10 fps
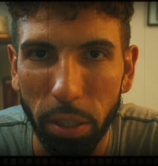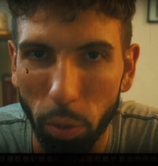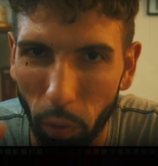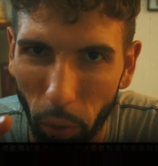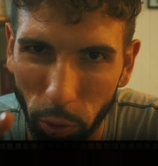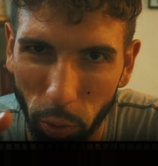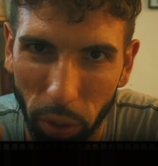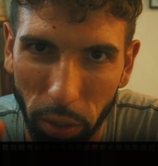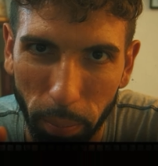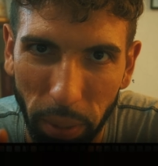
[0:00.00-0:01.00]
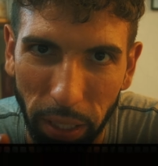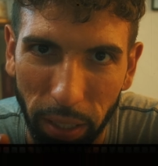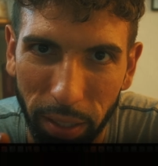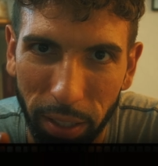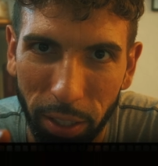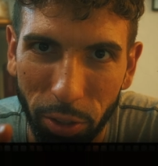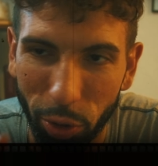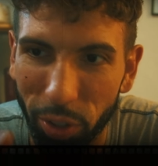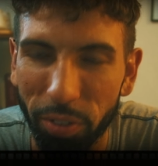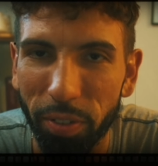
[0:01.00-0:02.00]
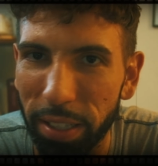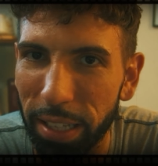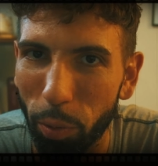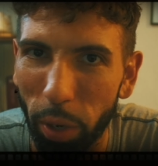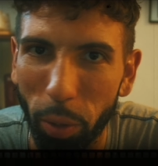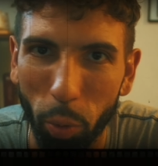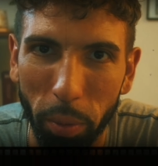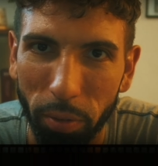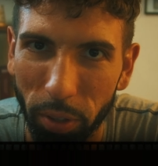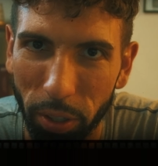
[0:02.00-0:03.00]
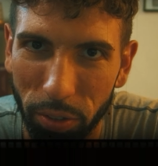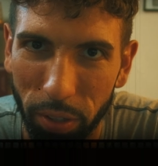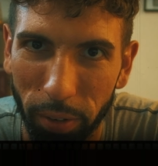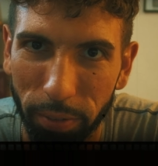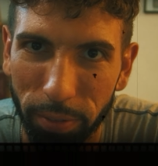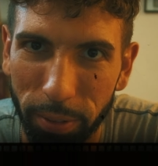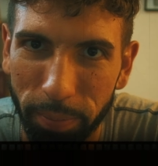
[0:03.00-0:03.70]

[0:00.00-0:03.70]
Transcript: that you always wanted to be so you can find that right woman for yourself.